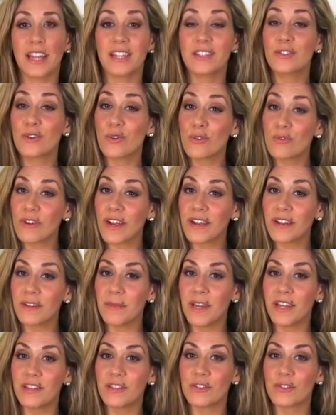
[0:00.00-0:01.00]
I don't
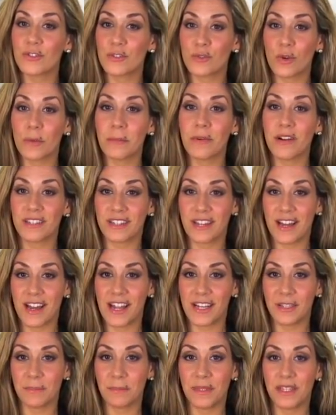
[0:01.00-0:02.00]
recommend the store-bought
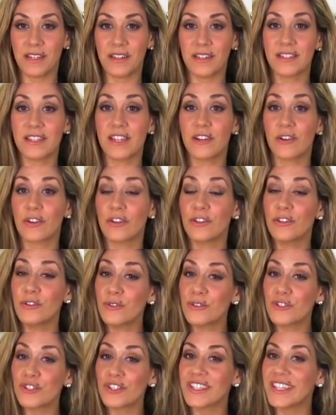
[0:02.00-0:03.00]
kind because there are
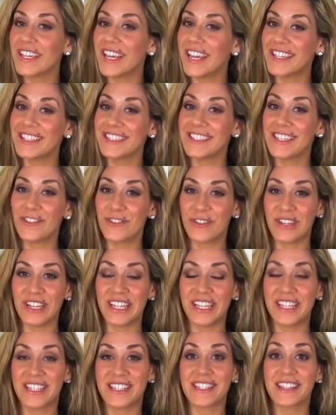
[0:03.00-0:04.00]
usually hidden
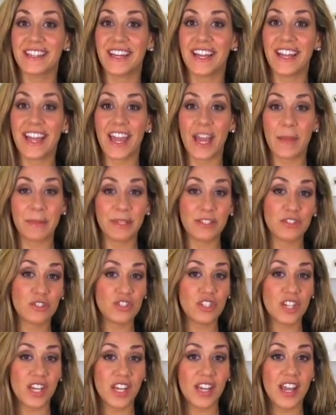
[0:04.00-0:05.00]
ingredients like
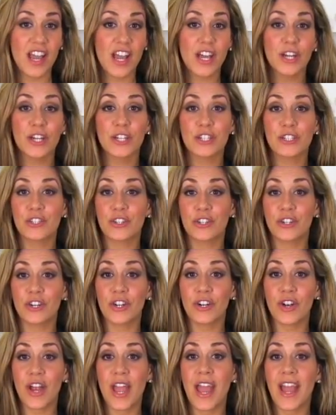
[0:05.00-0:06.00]
MSG,
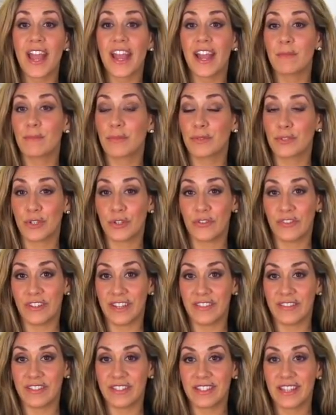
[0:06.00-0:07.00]
sugar, and
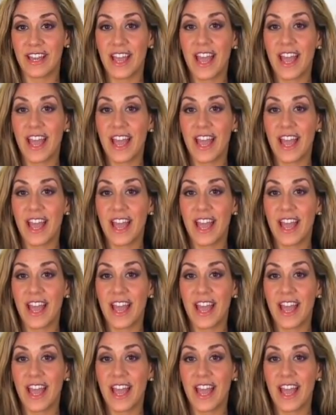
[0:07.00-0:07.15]
preservatives,